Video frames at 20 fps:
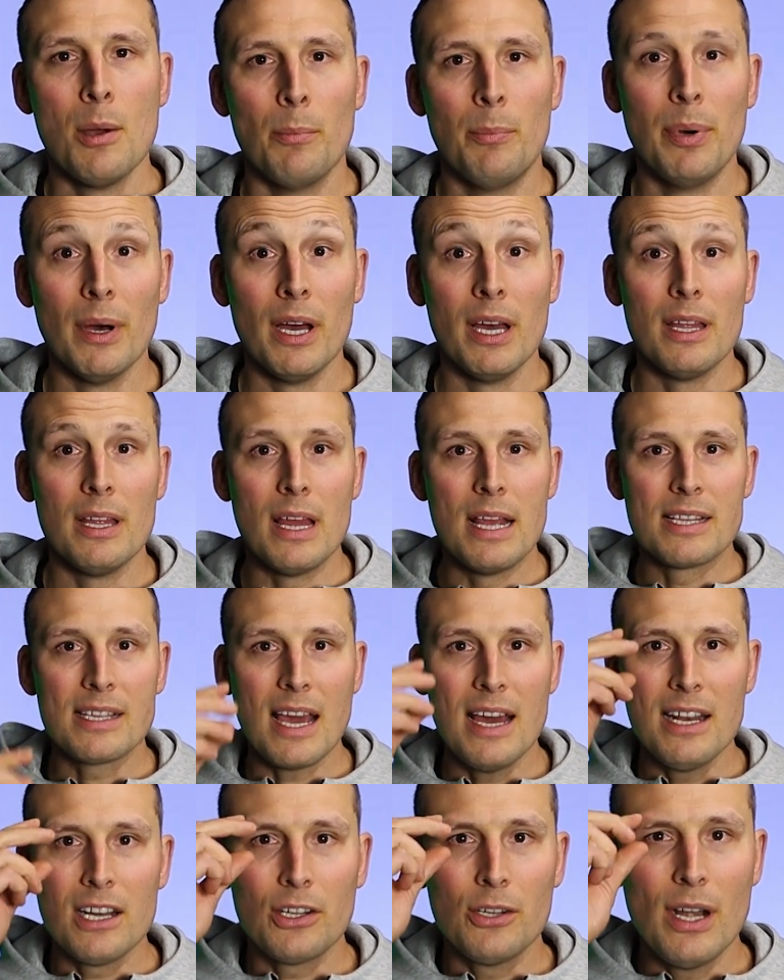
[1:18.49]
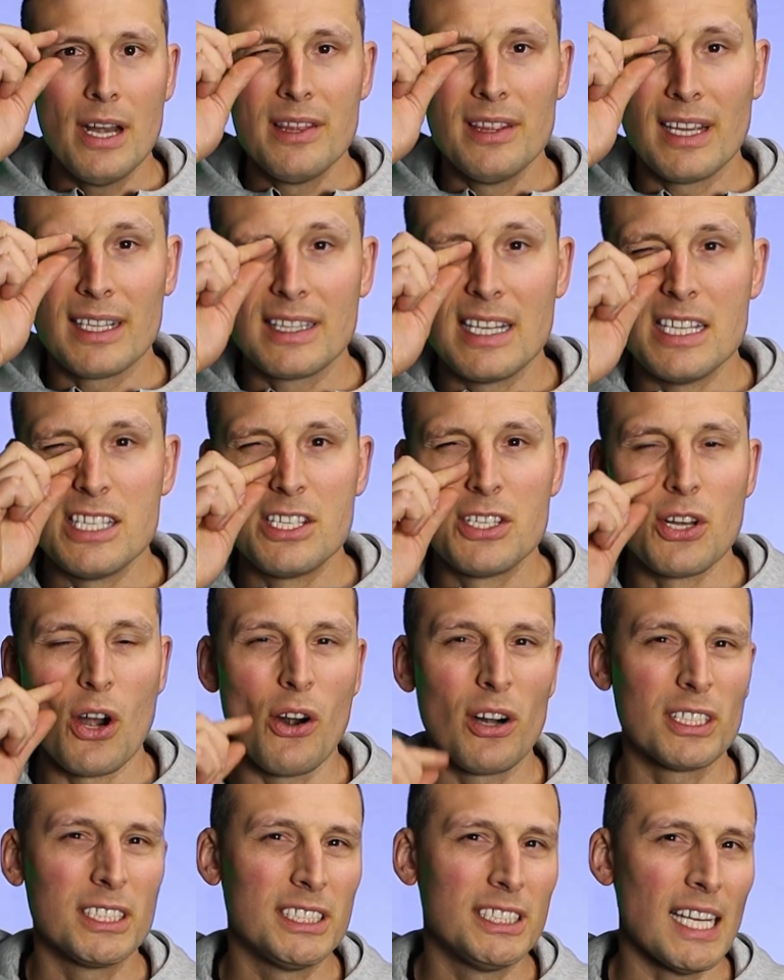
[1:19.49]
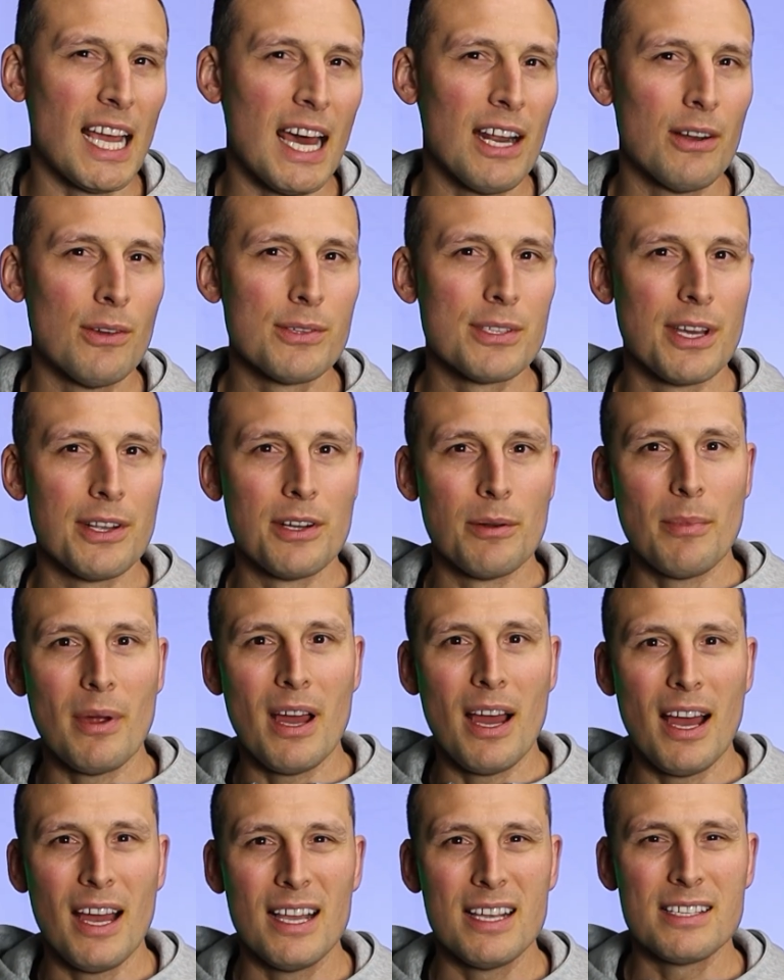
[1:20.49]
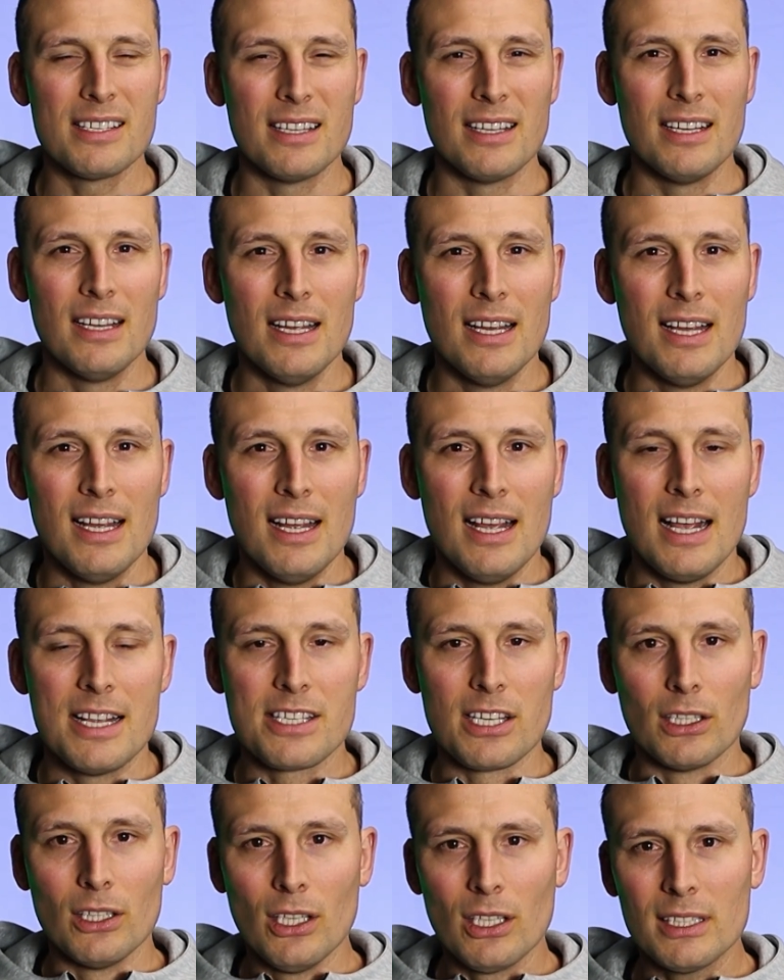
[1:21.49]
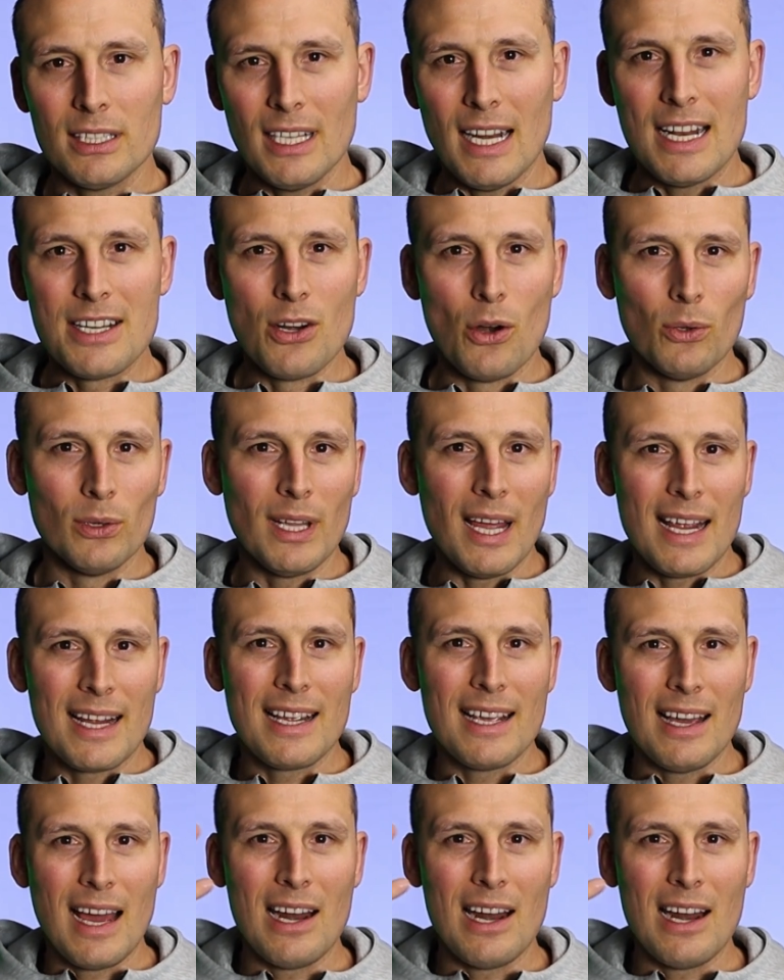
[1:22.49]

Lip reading: but it's kind of creating like these dark shadows under my eyes, and it's a look that I don't like.